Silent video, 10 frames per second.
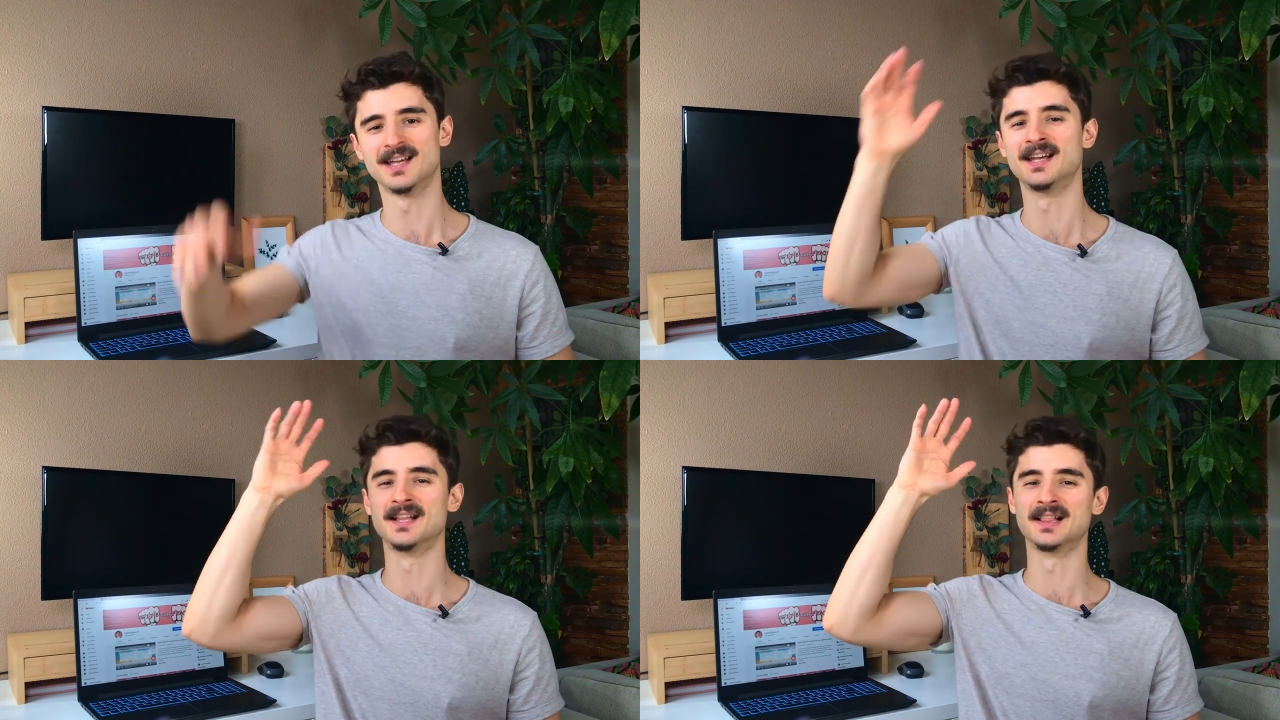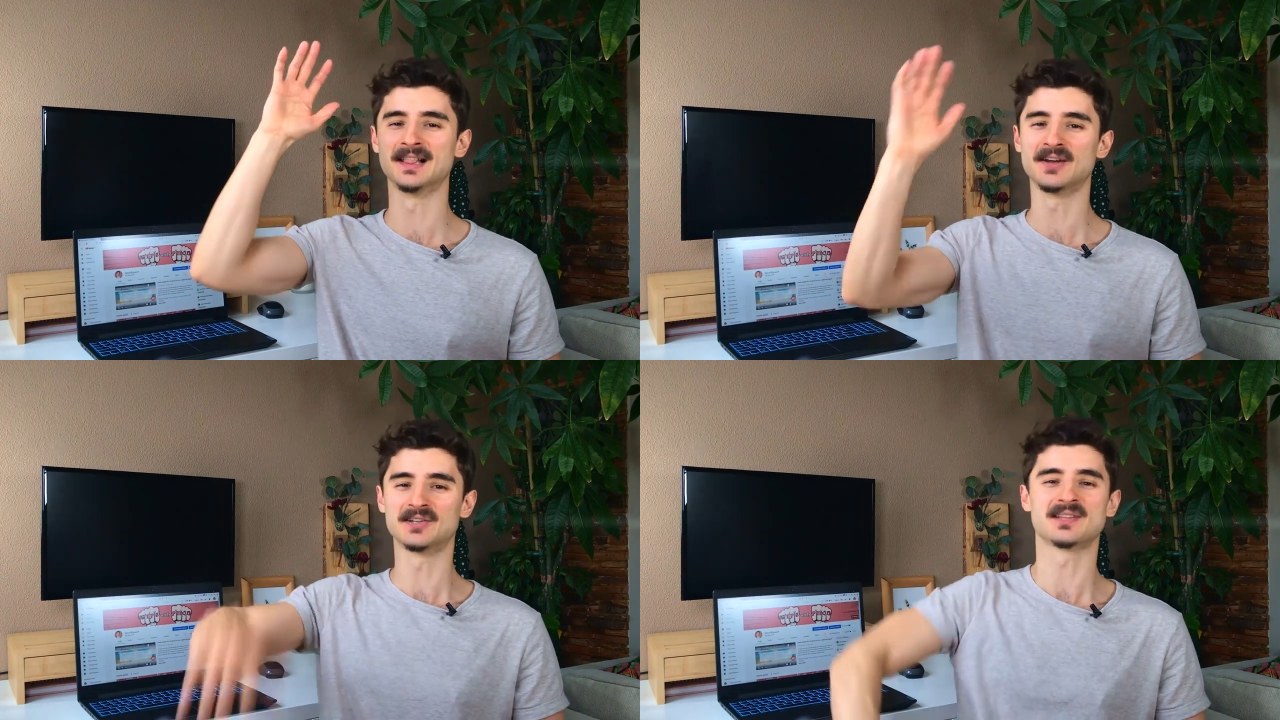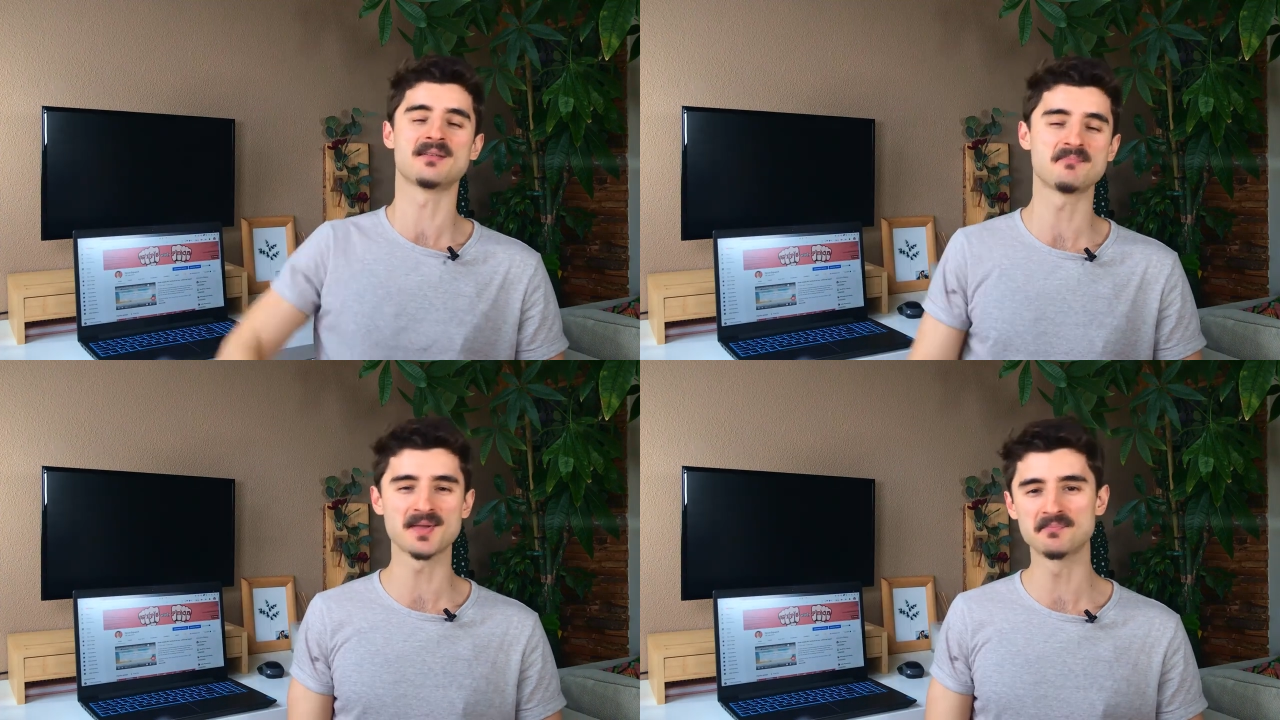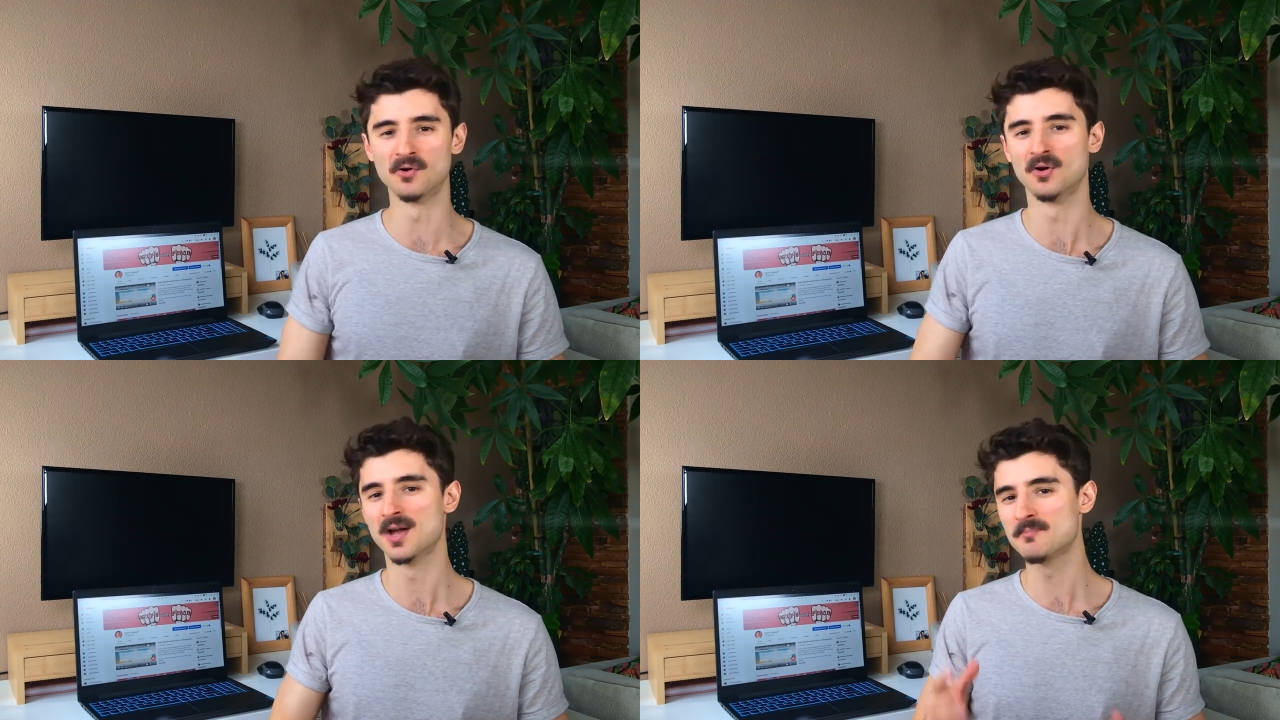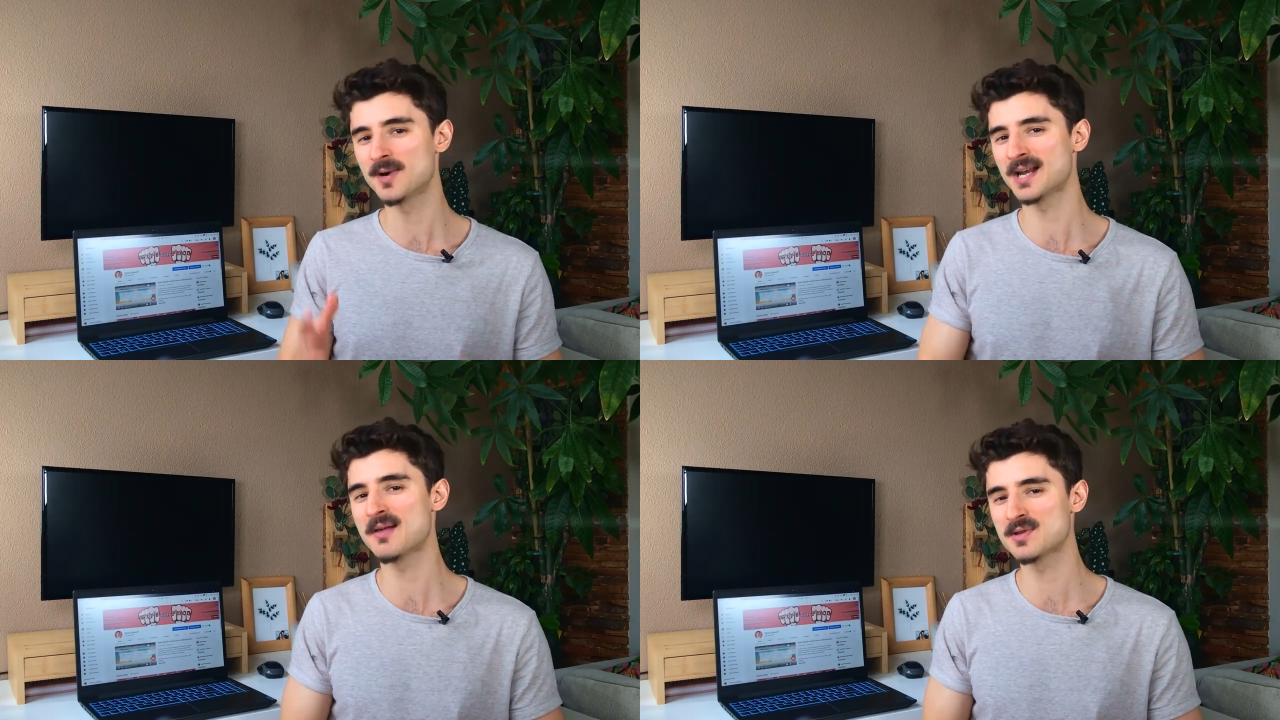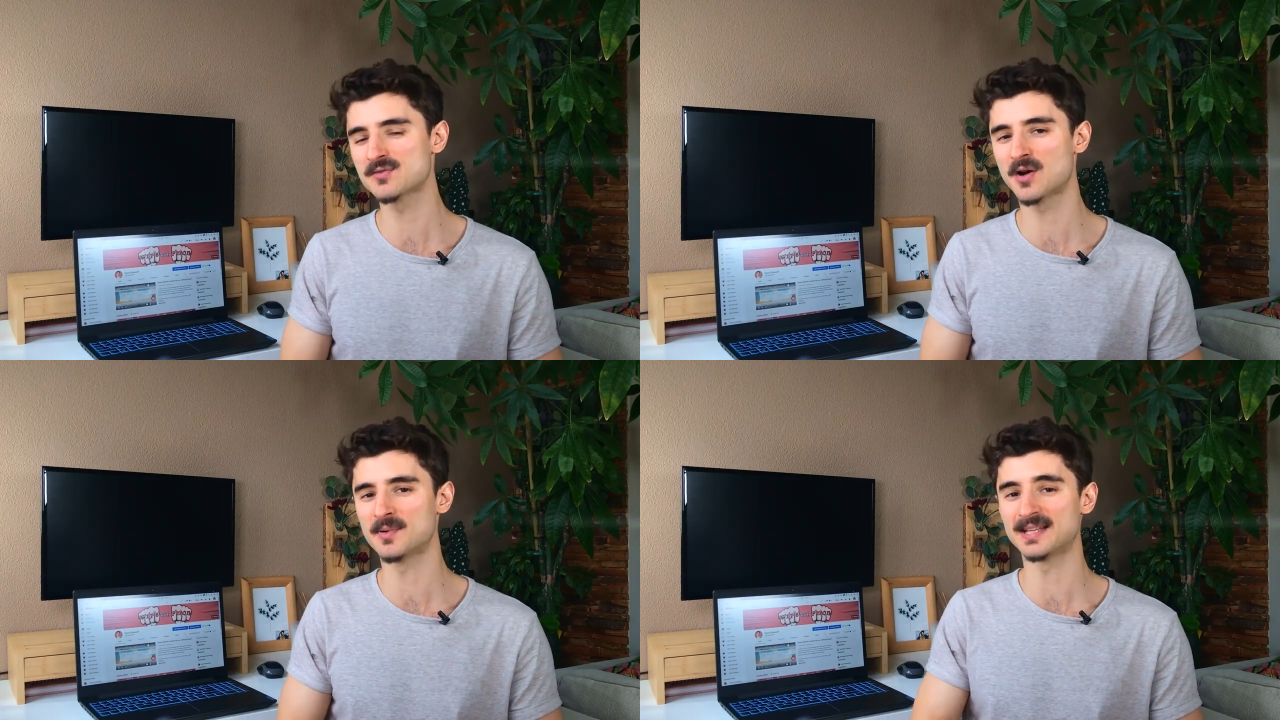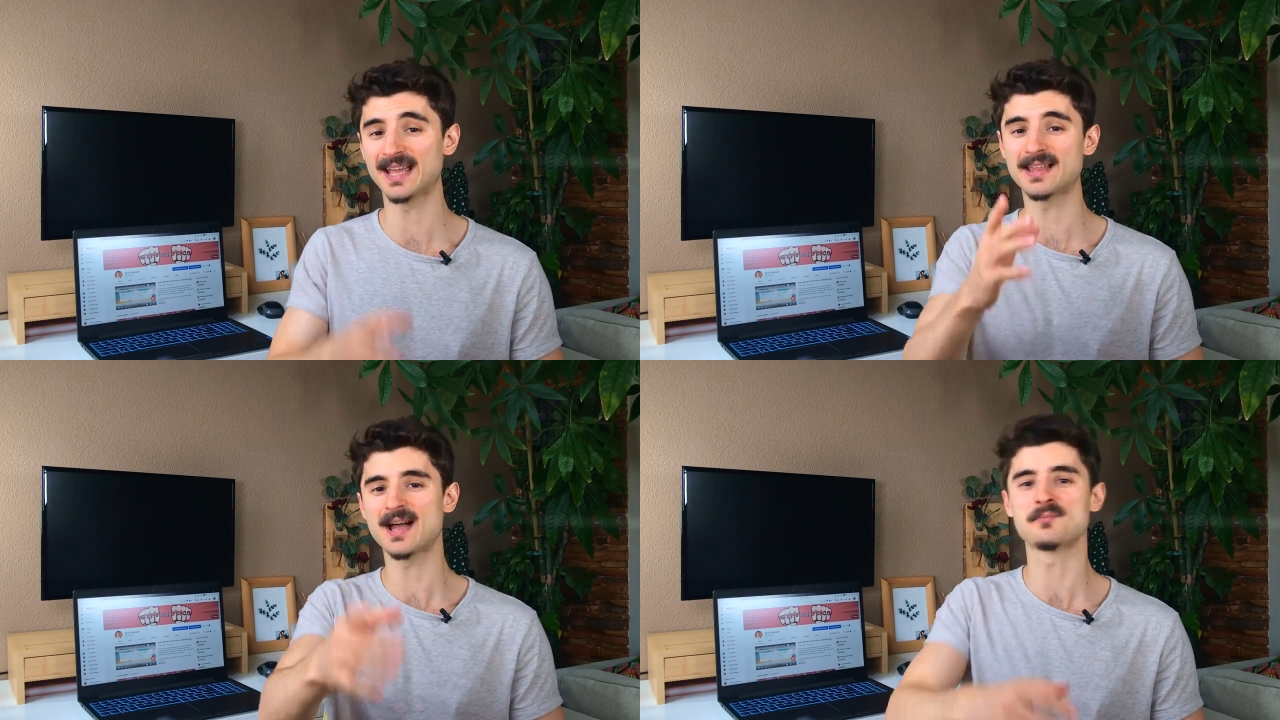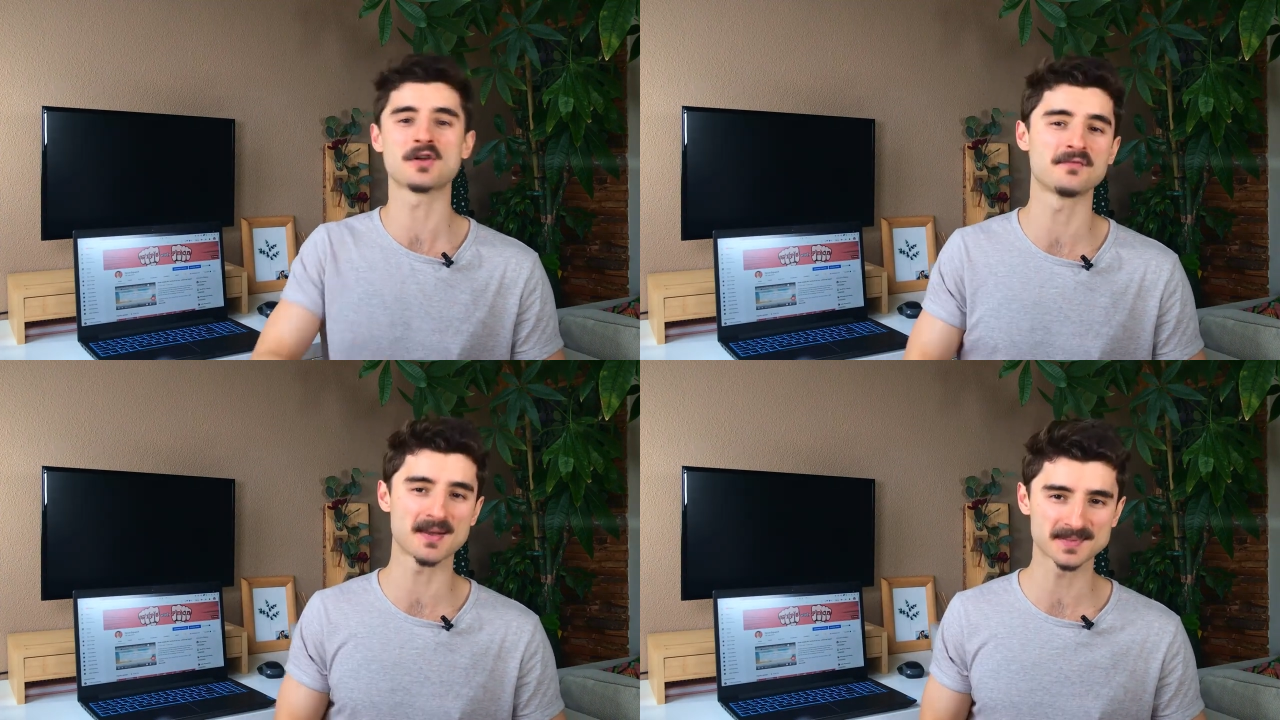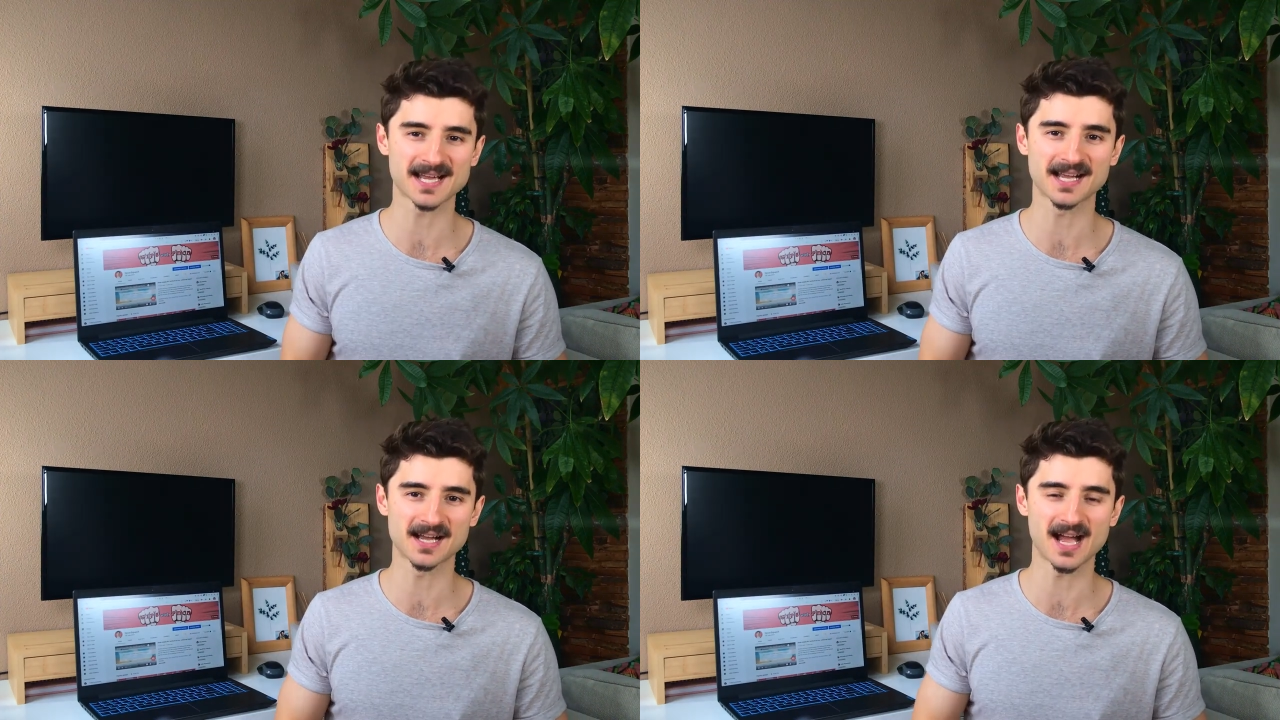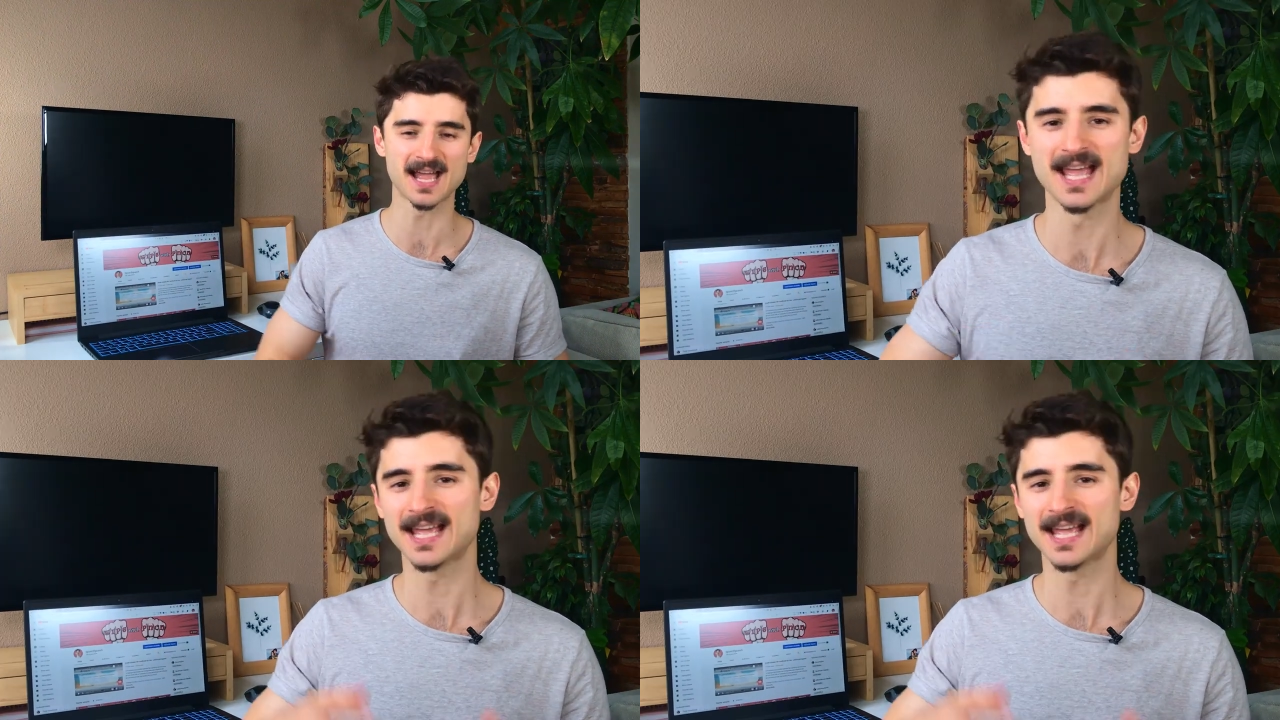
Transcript: Hello internet people, my name is Robert and I'm your website guy.